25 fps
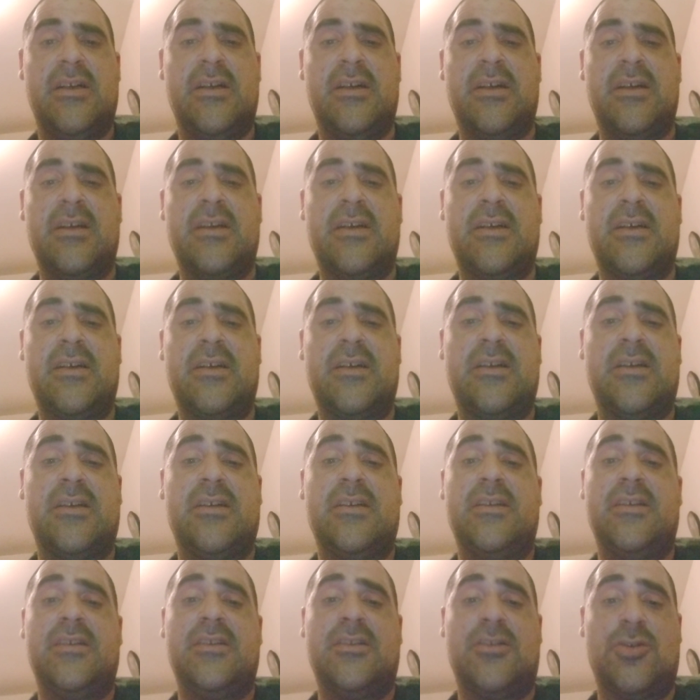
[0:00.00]

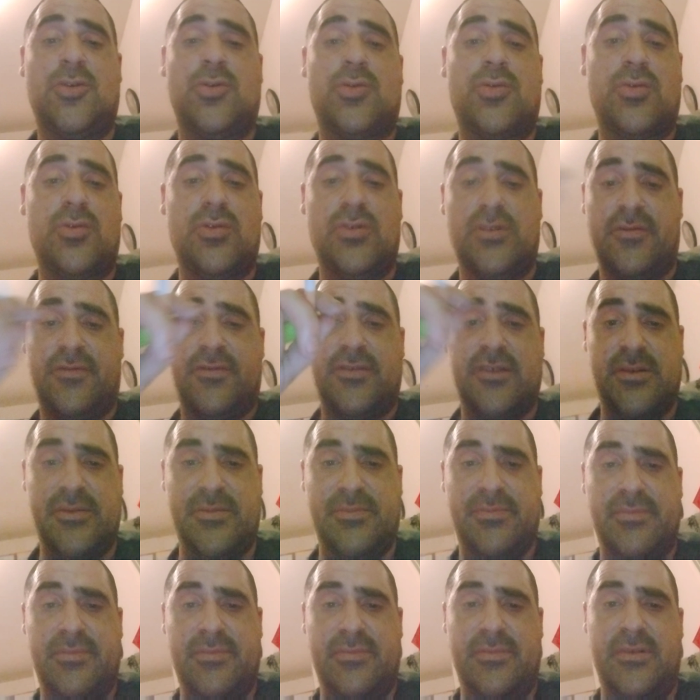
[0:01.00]
In total, if
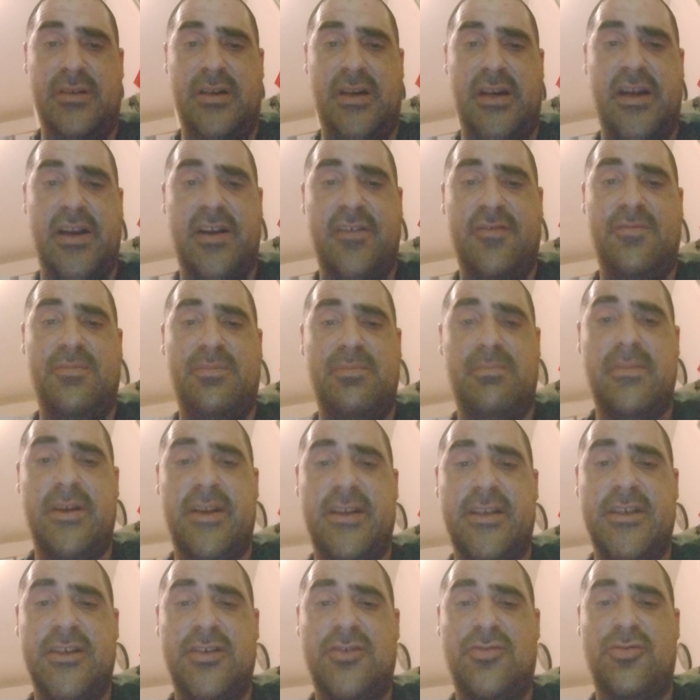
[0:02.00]
you have
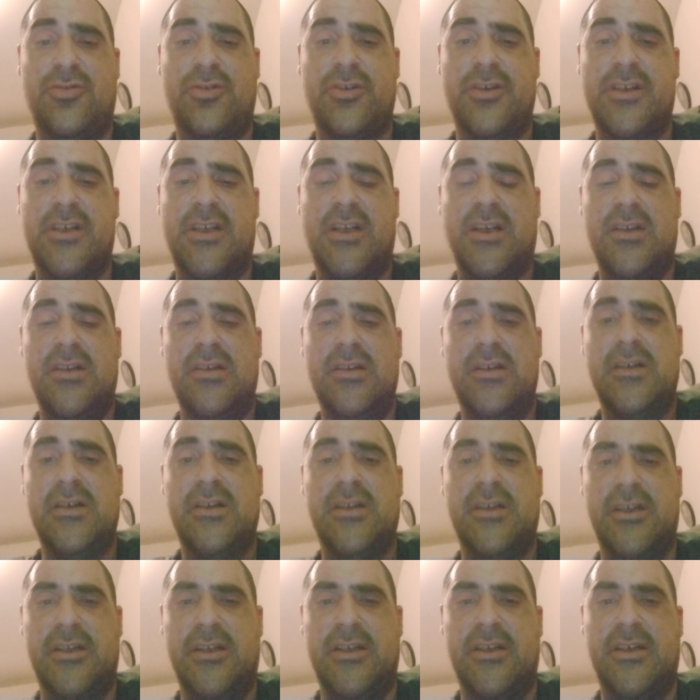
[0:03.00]
many droids,
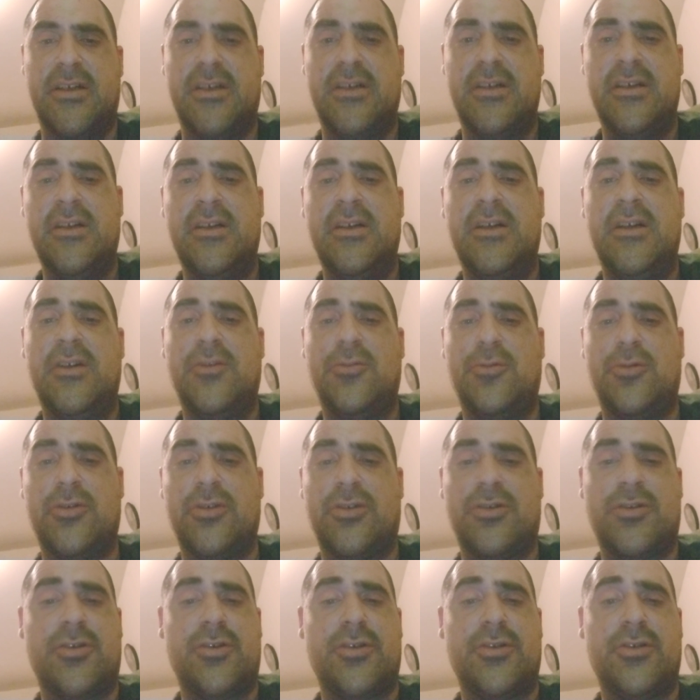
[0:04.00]

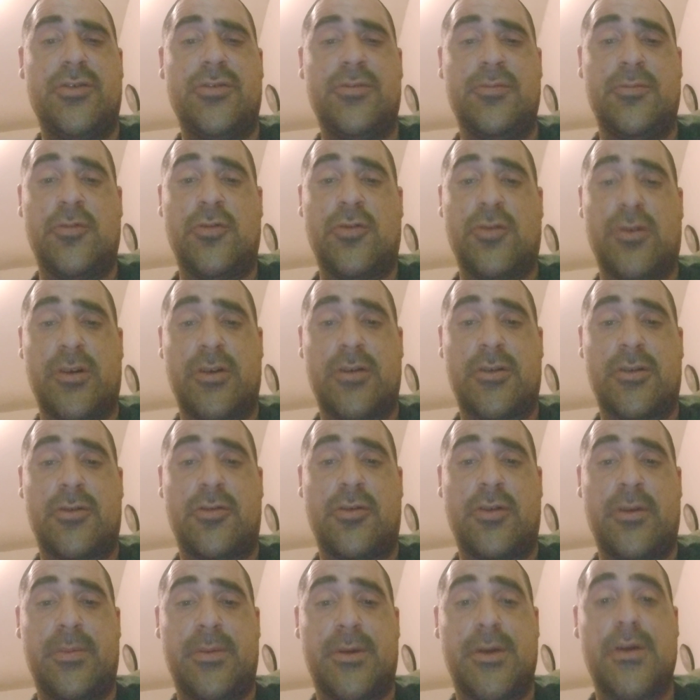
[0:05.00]
would earn you more
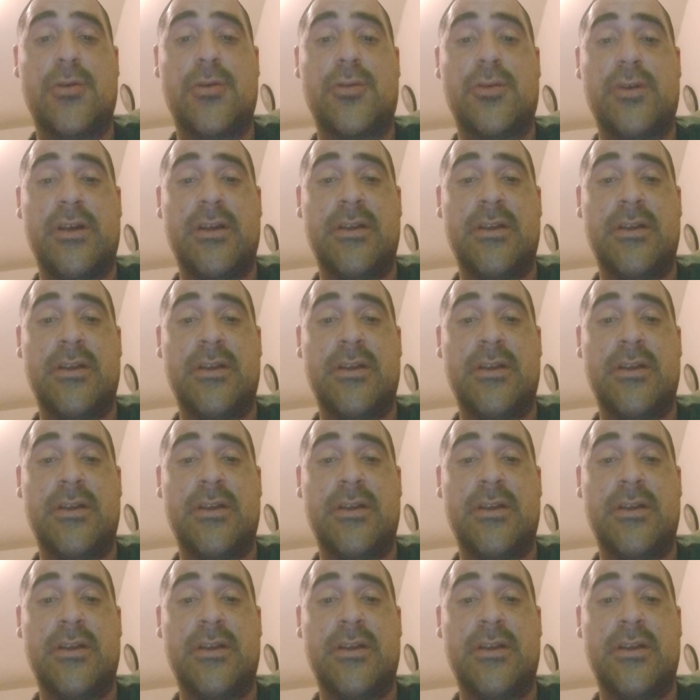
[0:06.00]
crypto